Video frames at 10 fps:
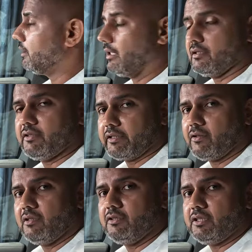glaze
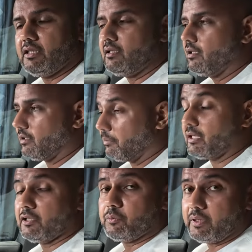technology, double
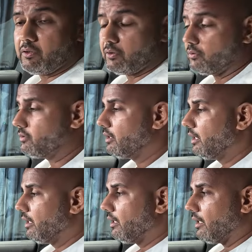glaze windows,
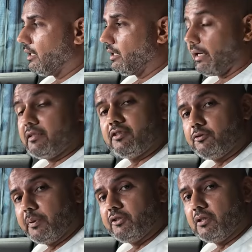air
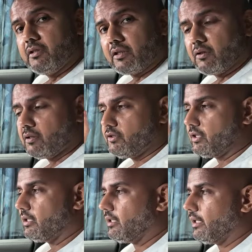suspension
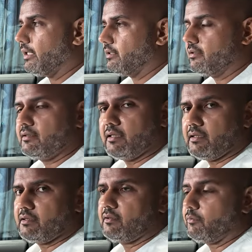technology and
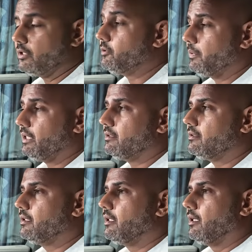such, which means
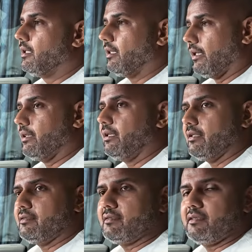that
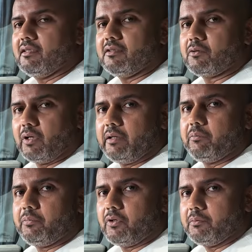this is quite
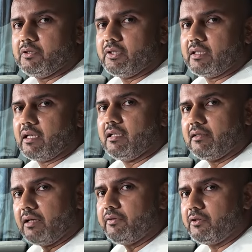promising. I'll
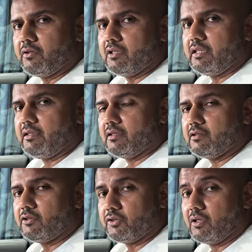dive into the
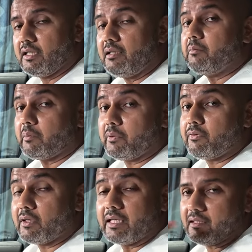details shortly, but
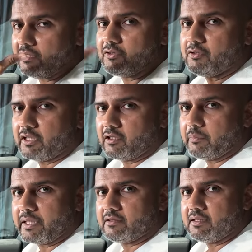before that, let's go check out the
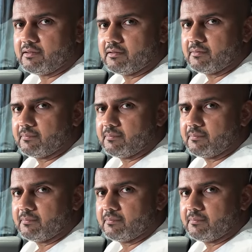back seats.